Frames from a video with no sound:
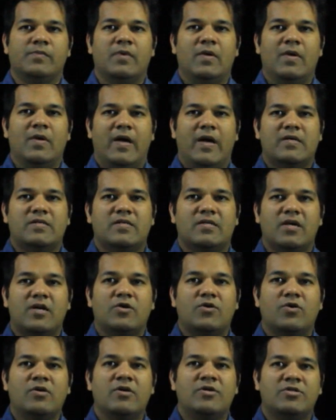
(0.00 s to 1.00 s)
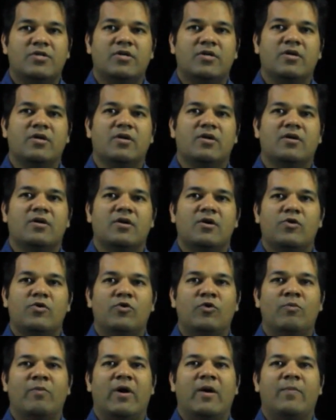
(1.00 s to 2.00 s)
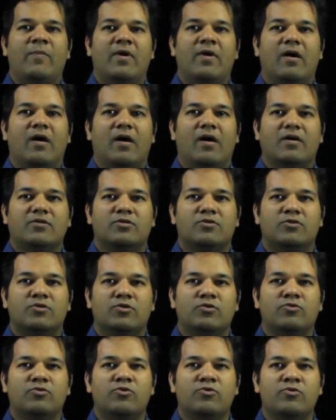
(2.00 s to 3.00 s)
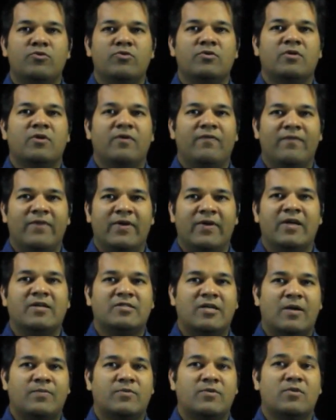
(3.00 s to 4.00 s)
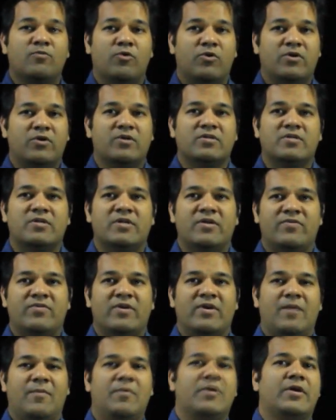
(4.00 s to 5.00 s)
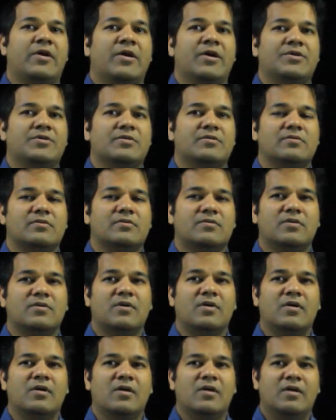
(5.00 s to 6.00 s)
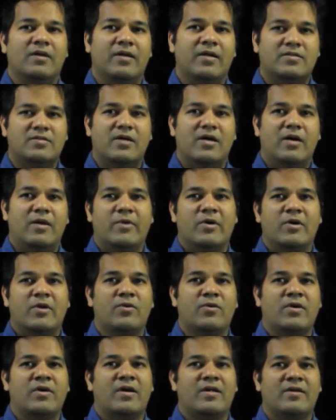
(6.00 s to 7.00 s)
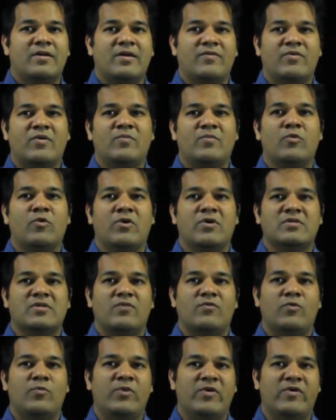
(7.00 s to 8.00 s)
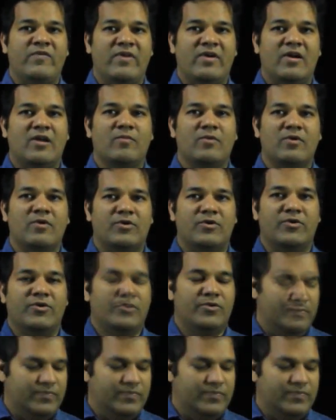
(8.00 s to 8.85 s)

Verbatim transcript: As a control engineer, you might be asked to use various types of motors in different applications. Let's start by looking at the different motors that would be available to you.